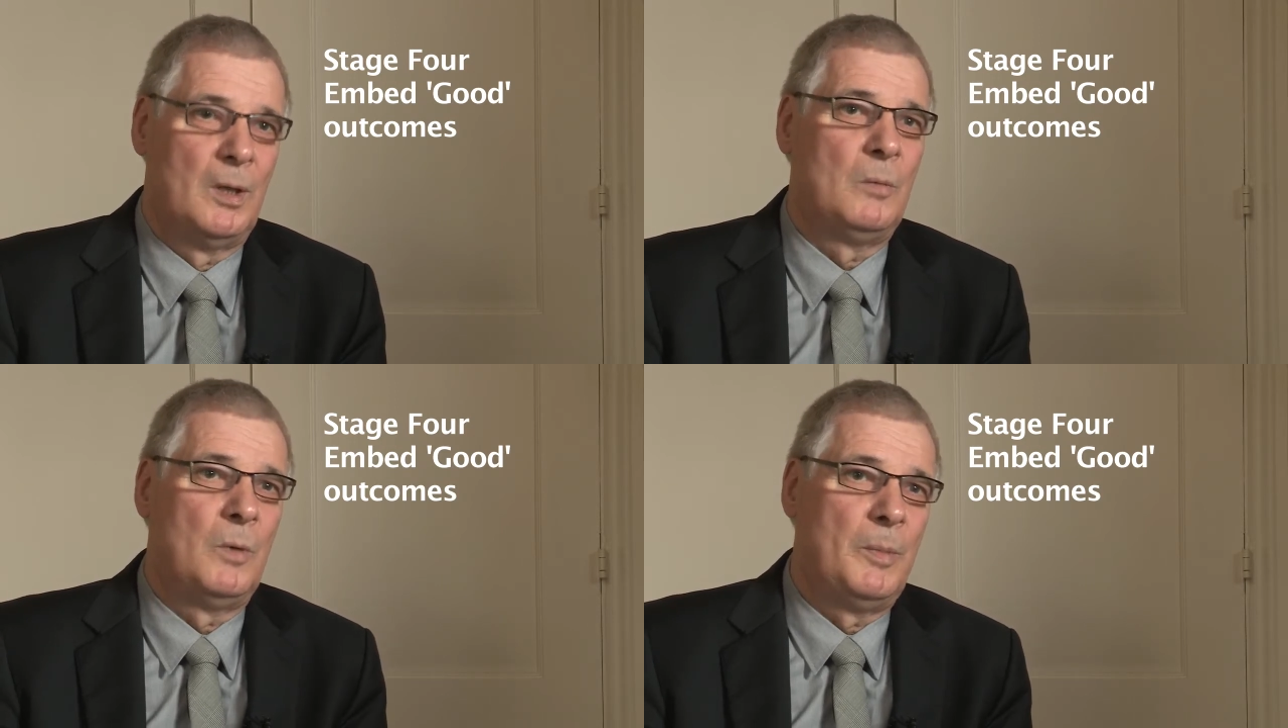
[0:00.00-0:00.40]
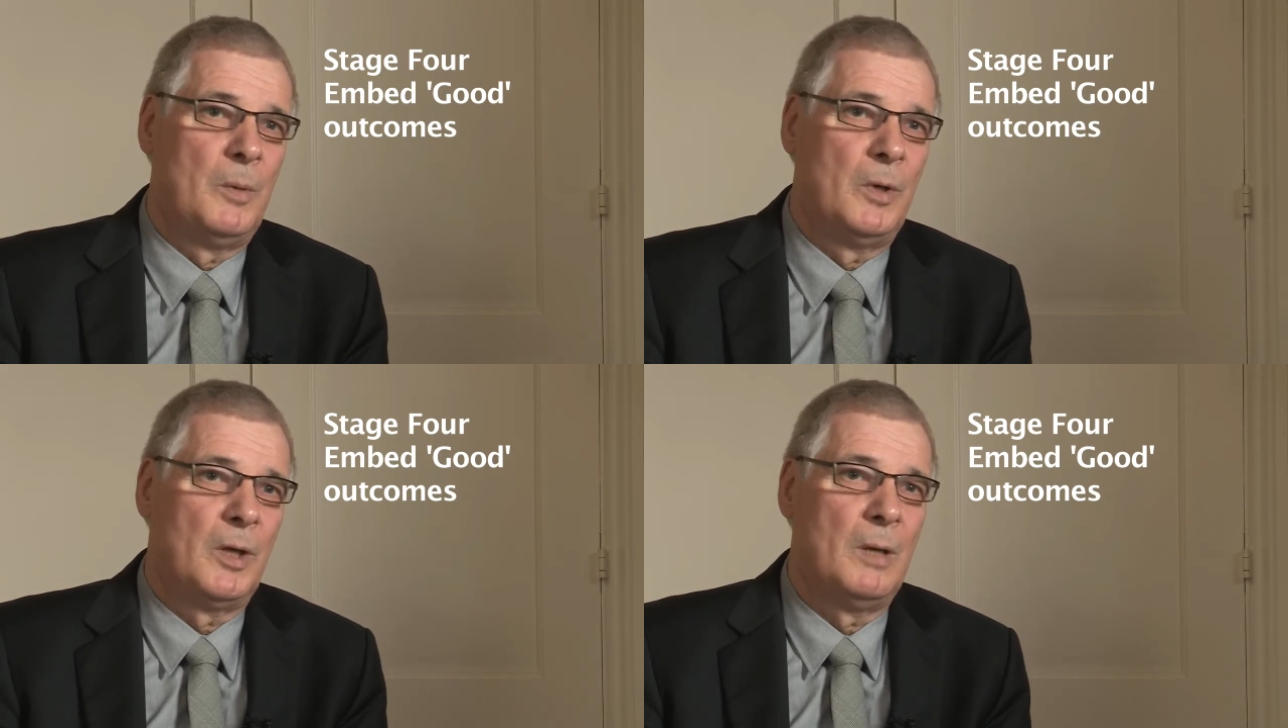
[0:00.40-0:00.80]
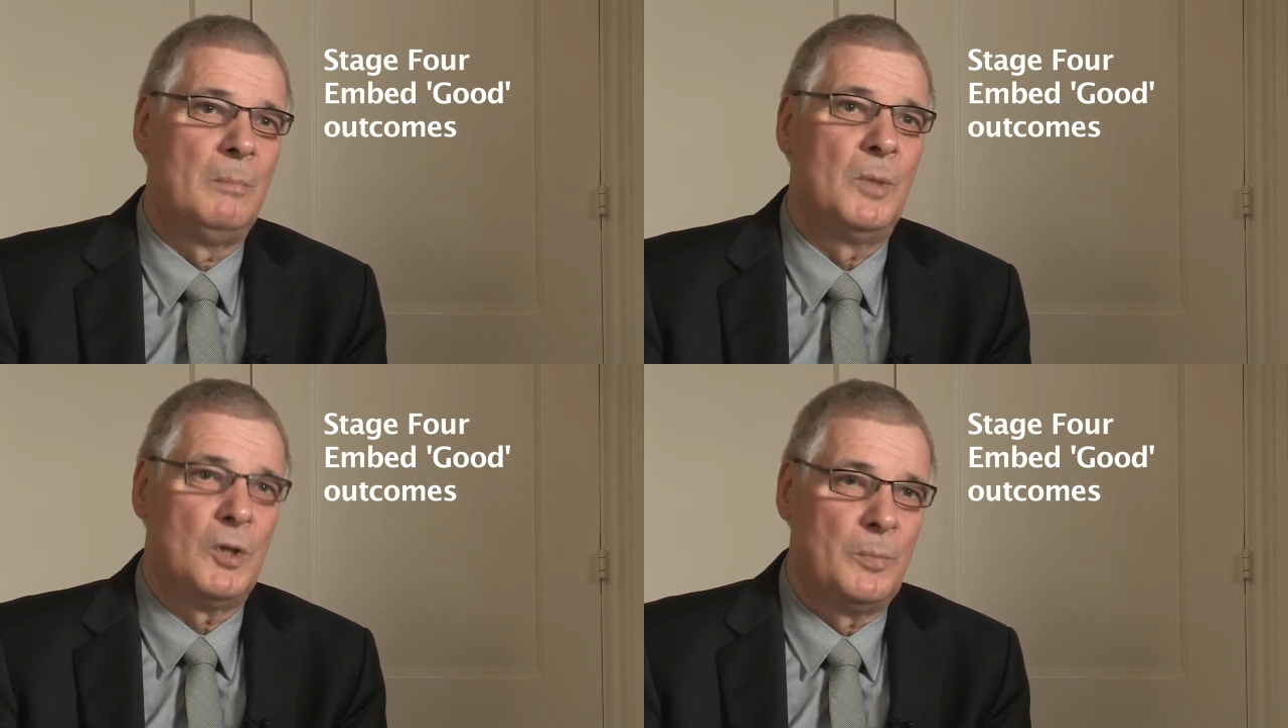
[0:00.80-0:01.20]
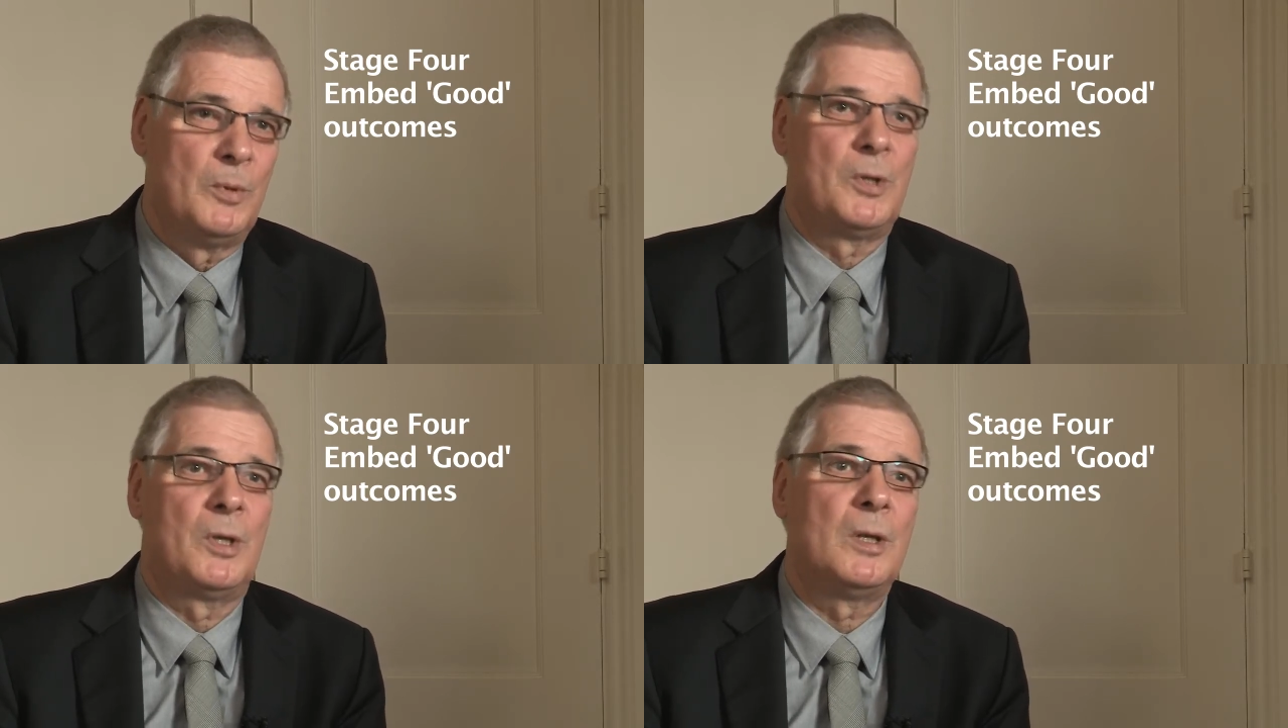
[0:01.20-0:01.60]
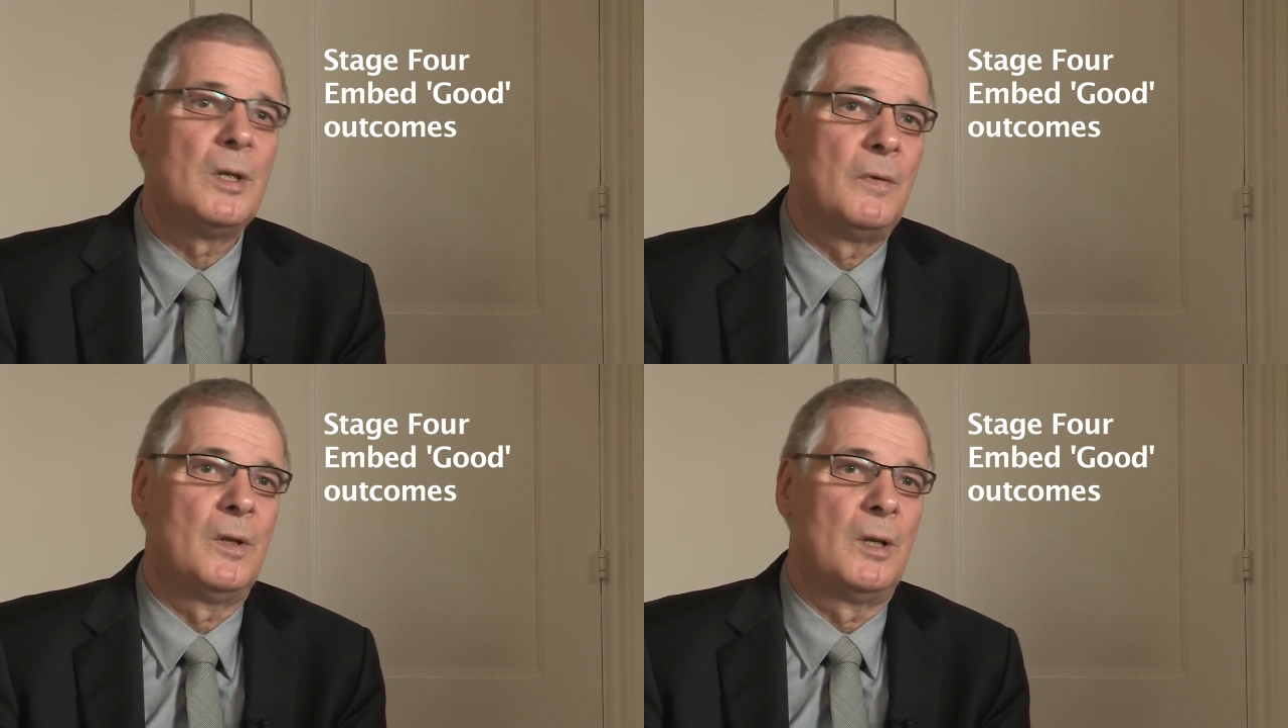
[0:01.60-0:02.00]
we'll be working much more
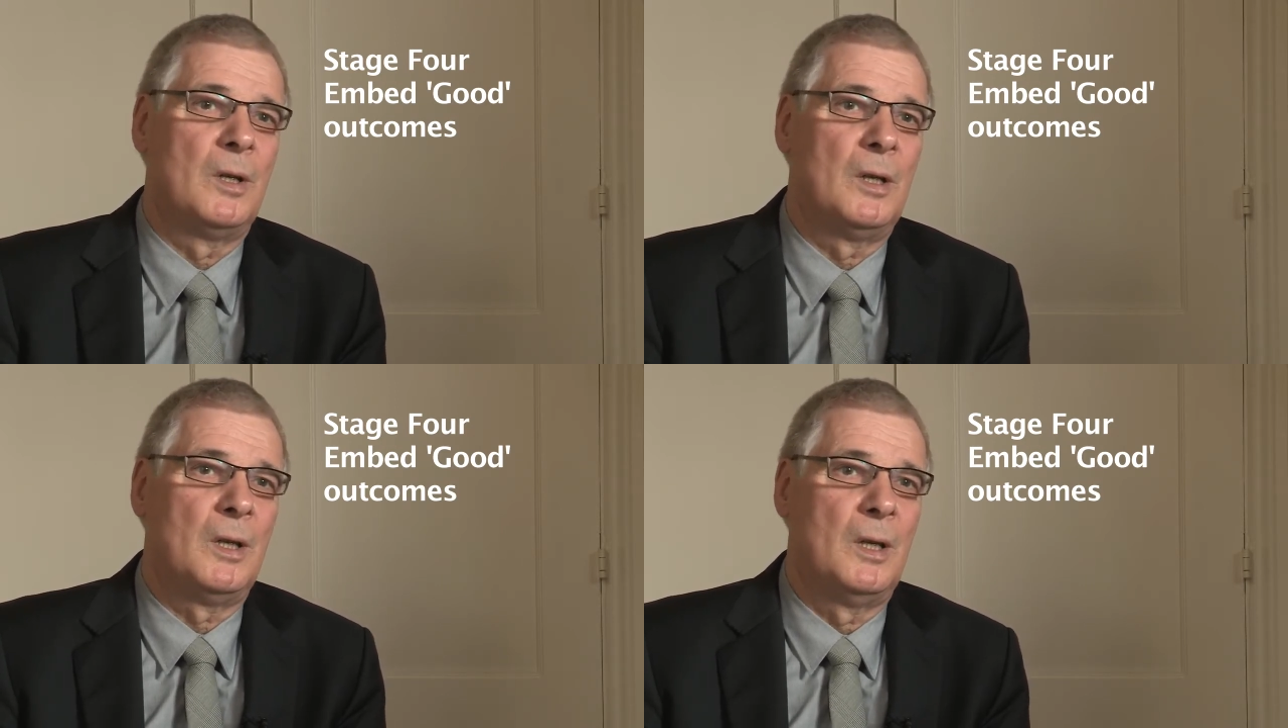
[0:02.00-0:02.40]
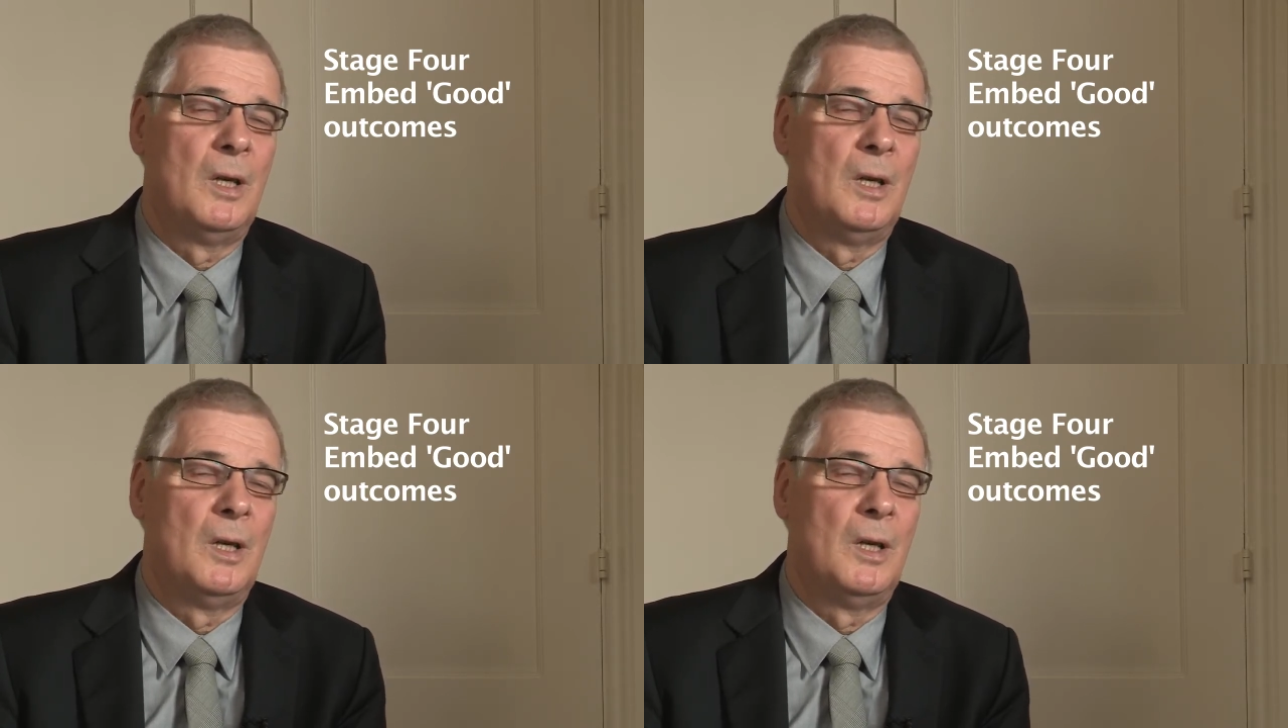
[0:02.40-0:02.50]
significantly